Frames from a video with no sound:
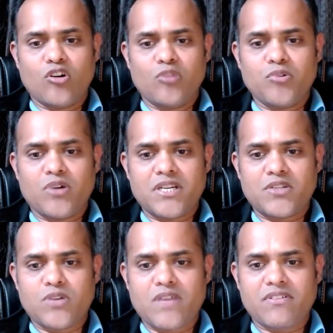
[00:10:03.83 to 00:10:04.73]
Hope you
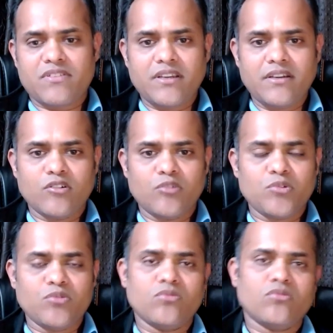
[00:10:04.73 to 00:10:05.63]
understood everything. Hope
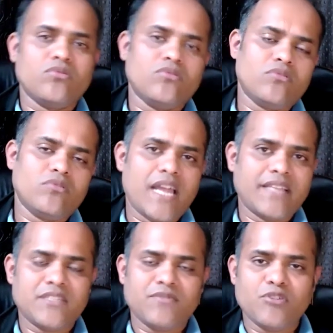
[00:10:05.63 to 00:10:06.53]
you
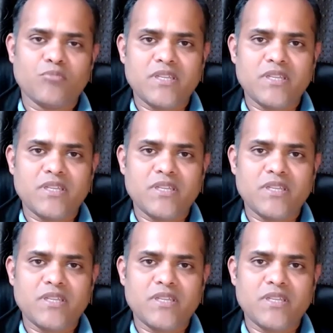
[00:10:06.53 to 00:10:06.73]
like this video.